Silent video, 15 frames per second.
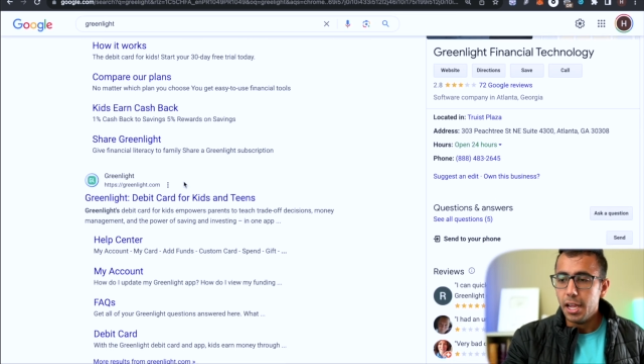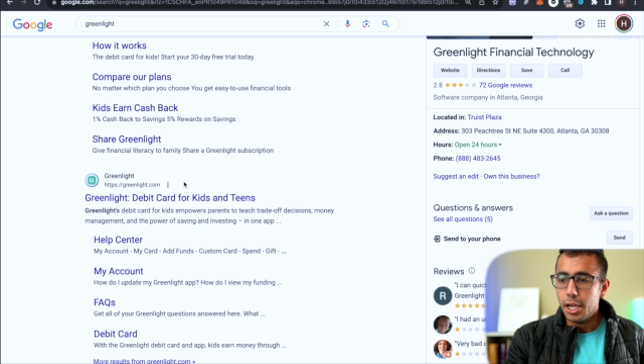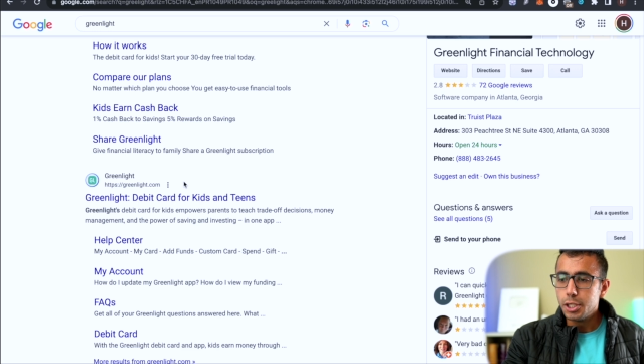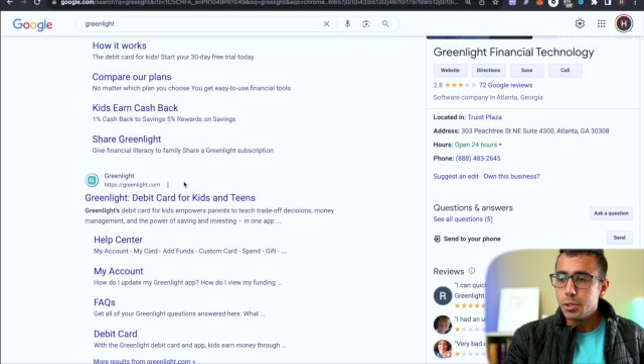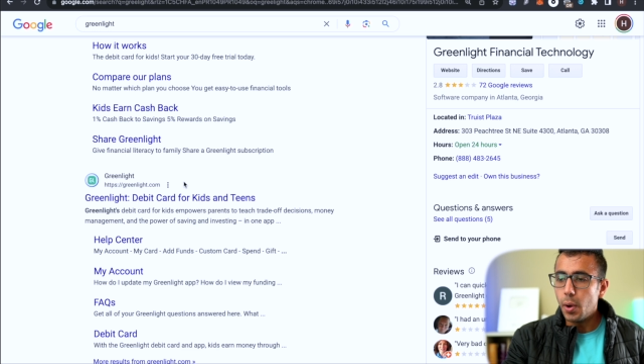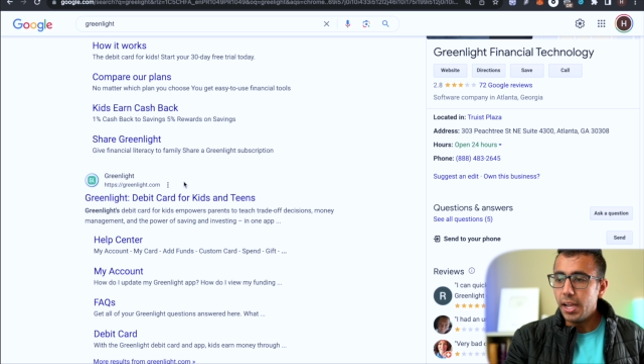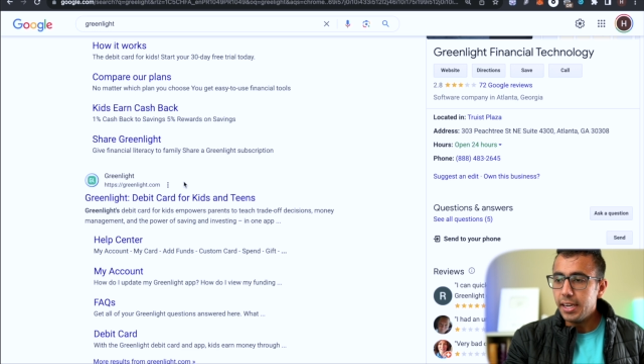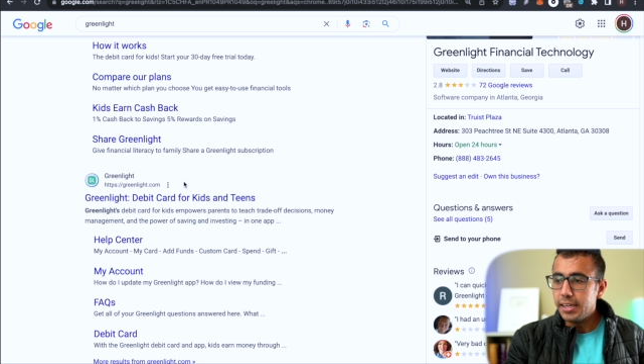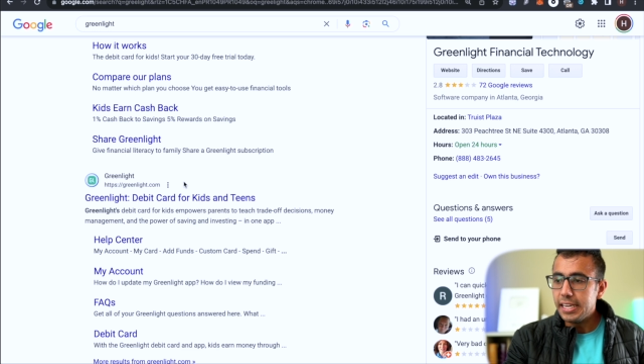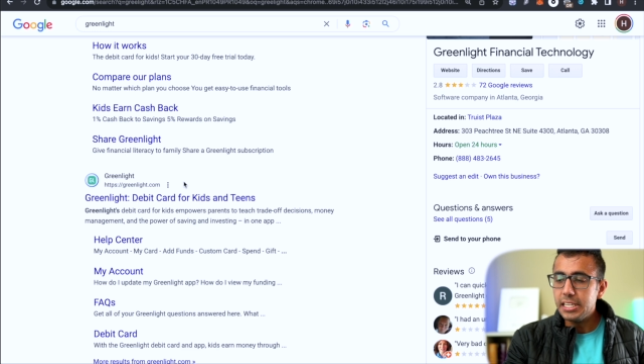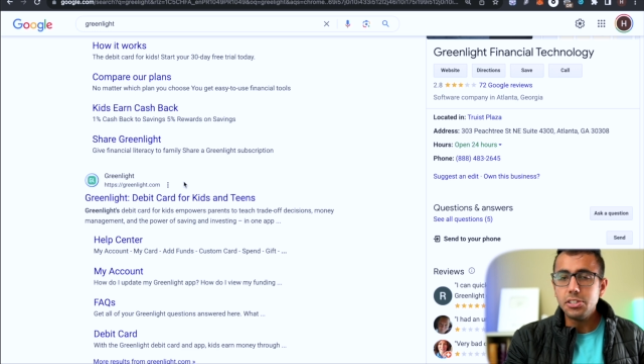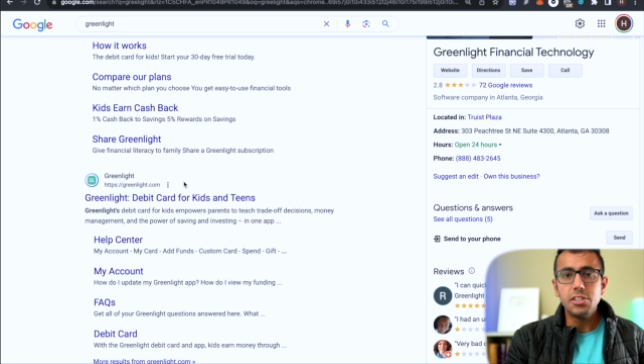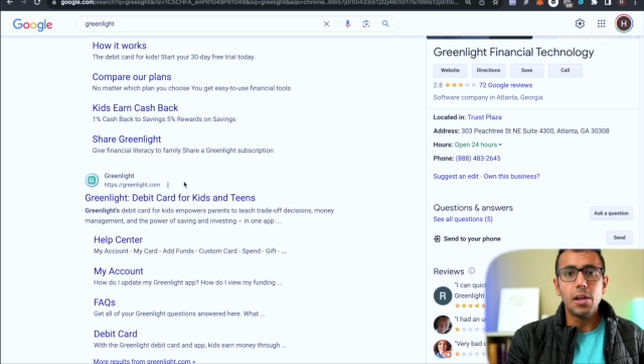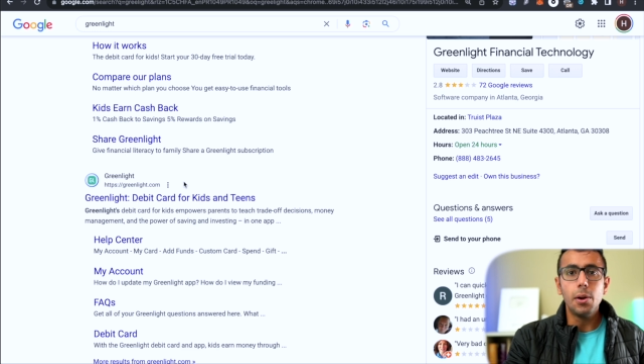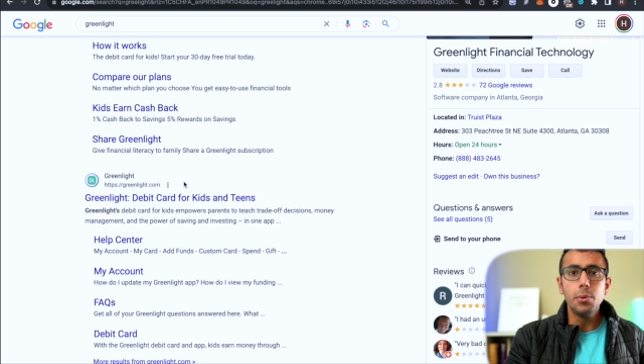So I
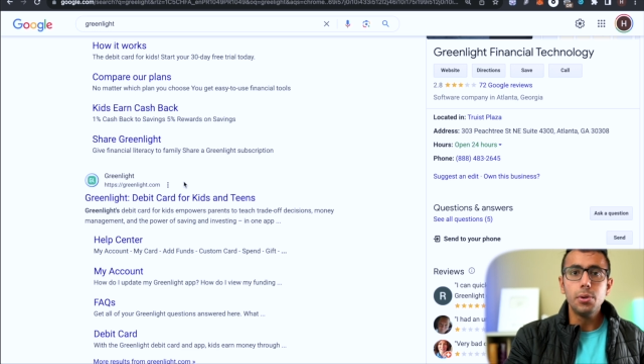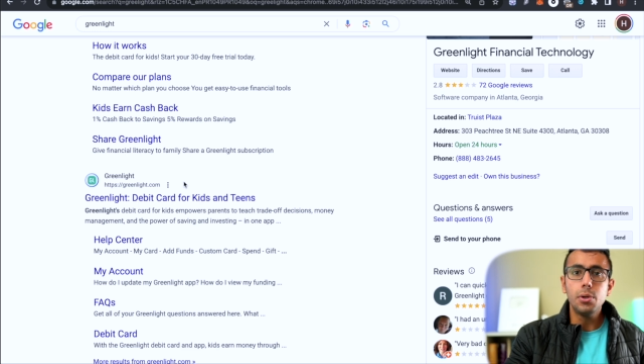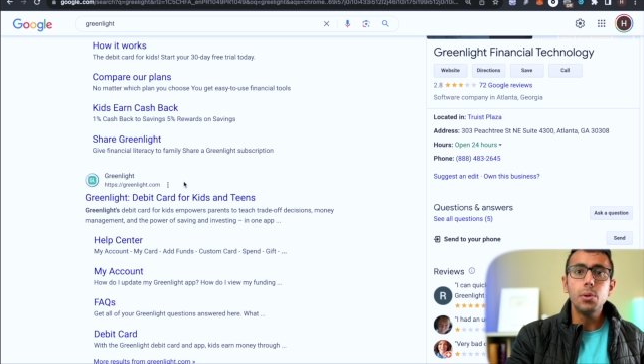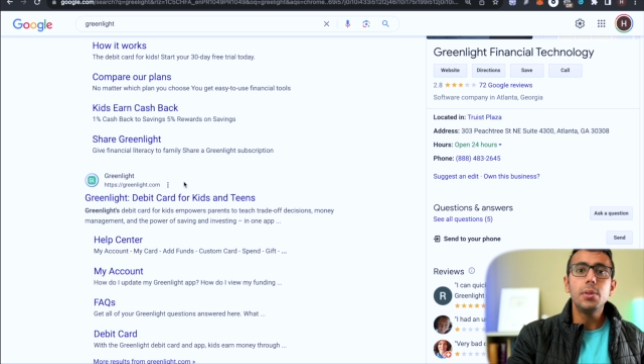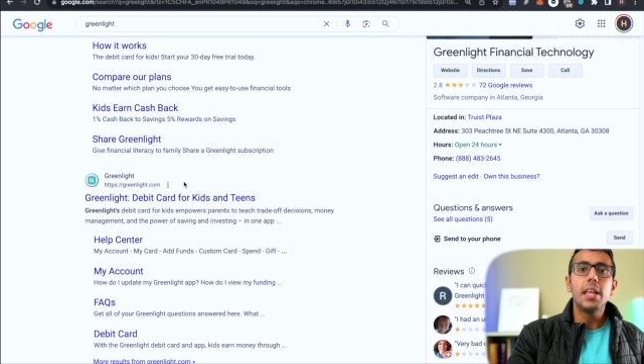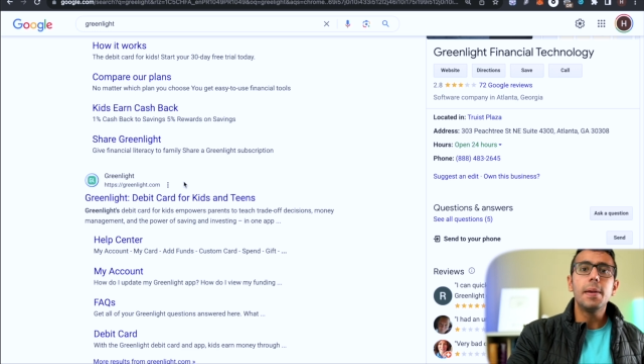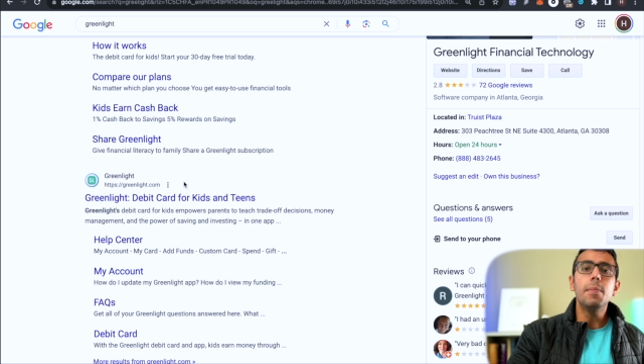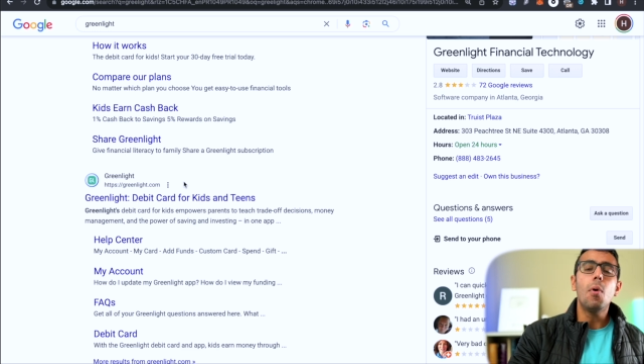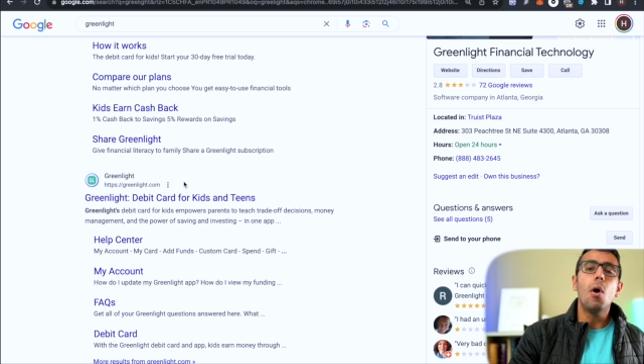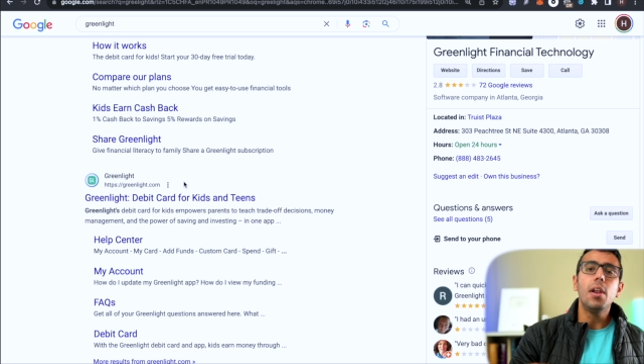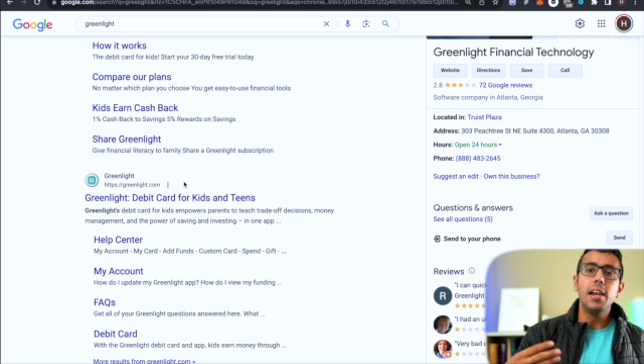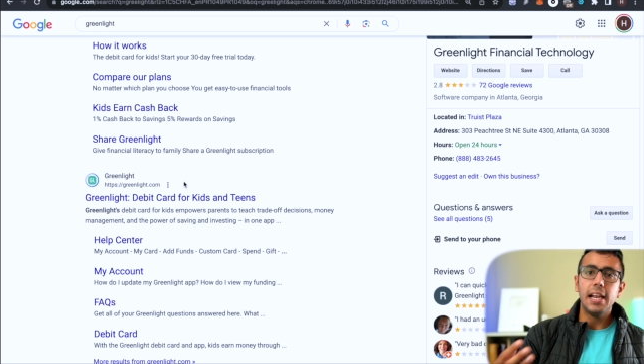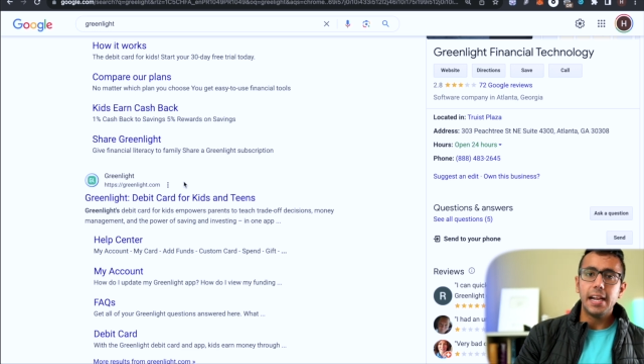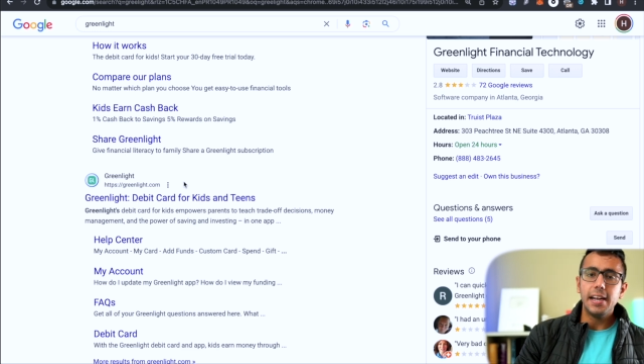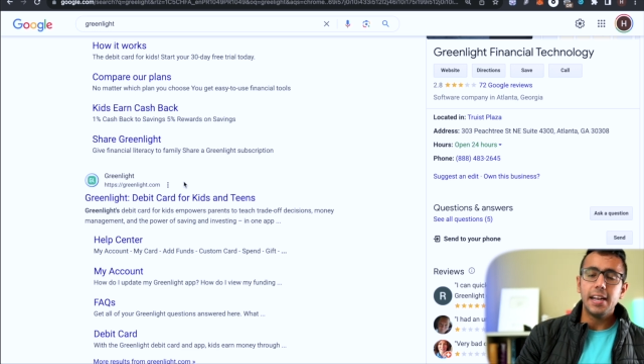reached out to them
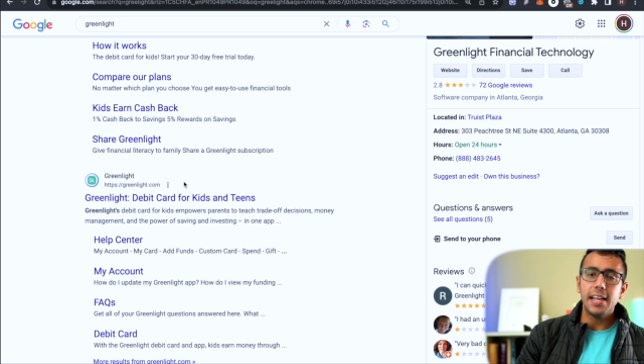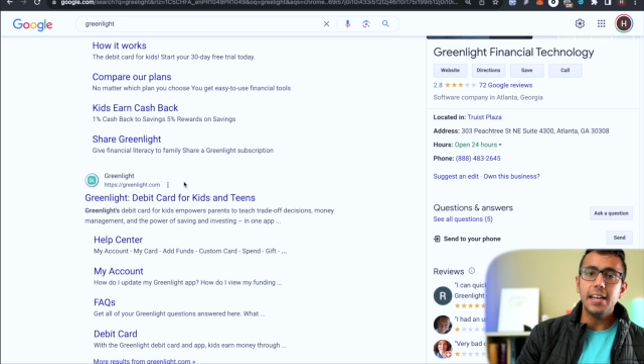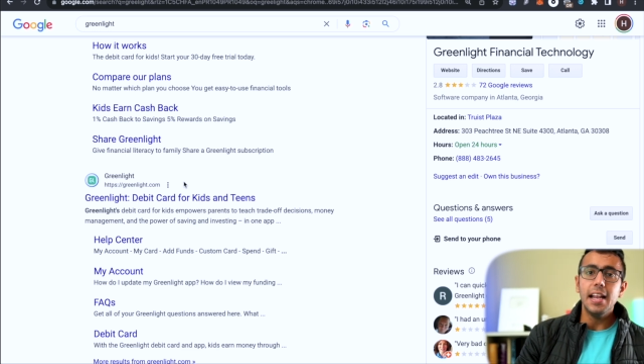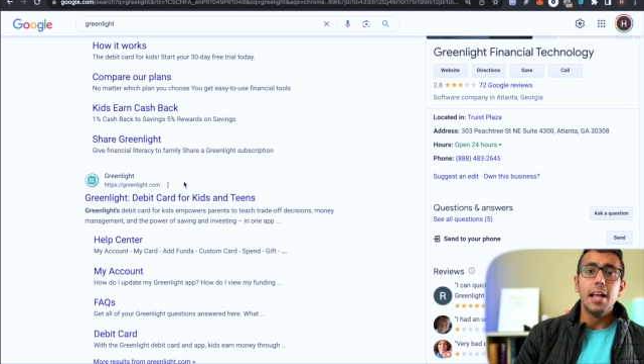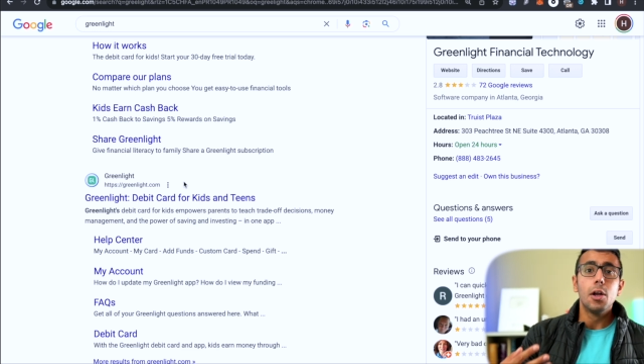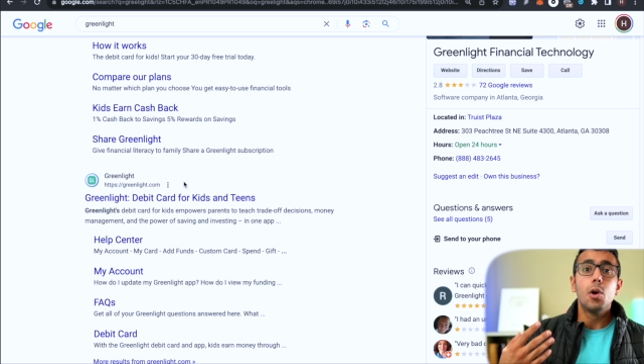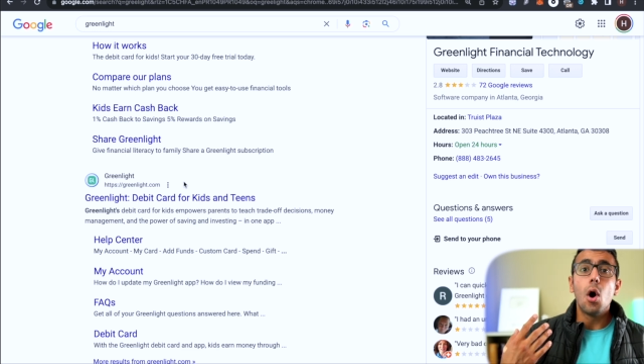on LinkedIn,